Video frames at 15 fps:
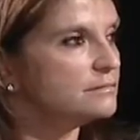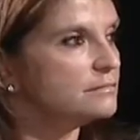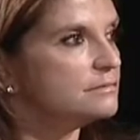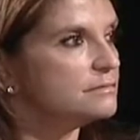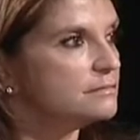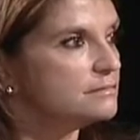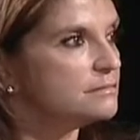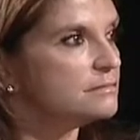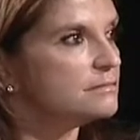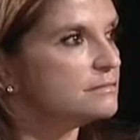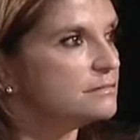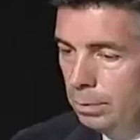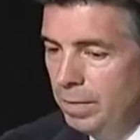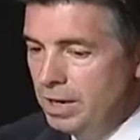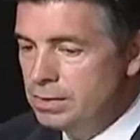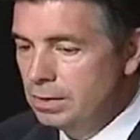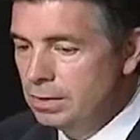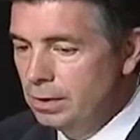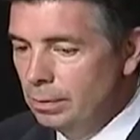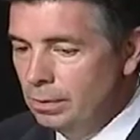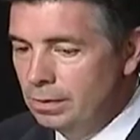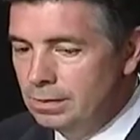And you, you
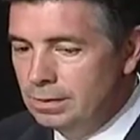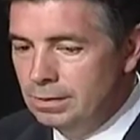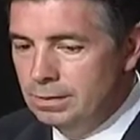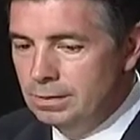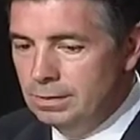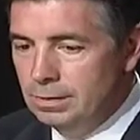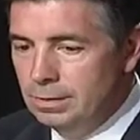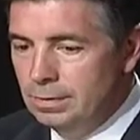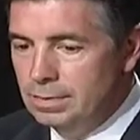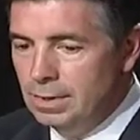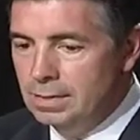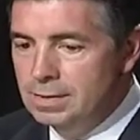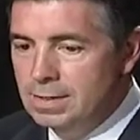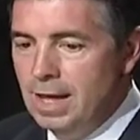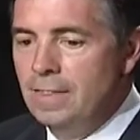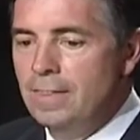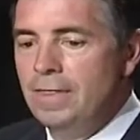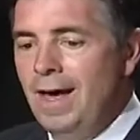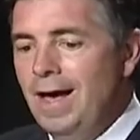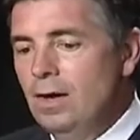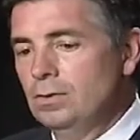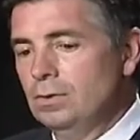mentioned there were, you said ten
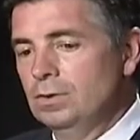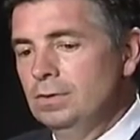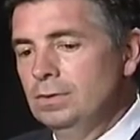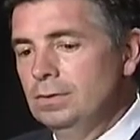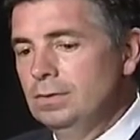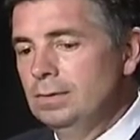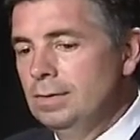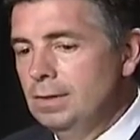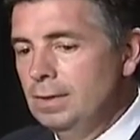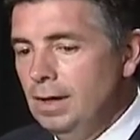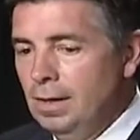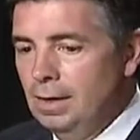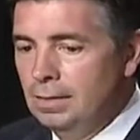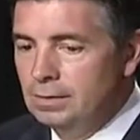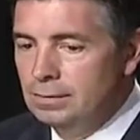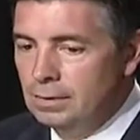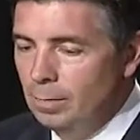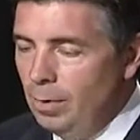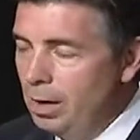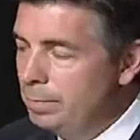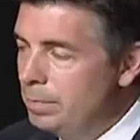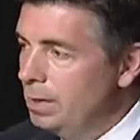thousand uh,
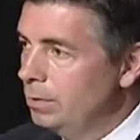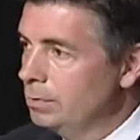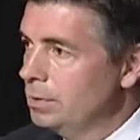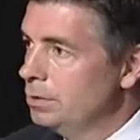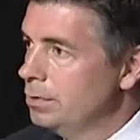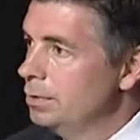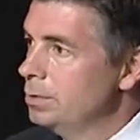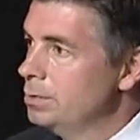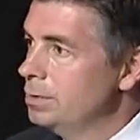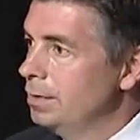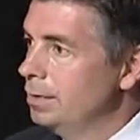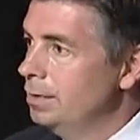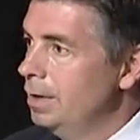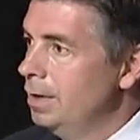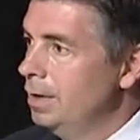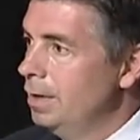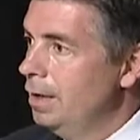some odd bills introduced in,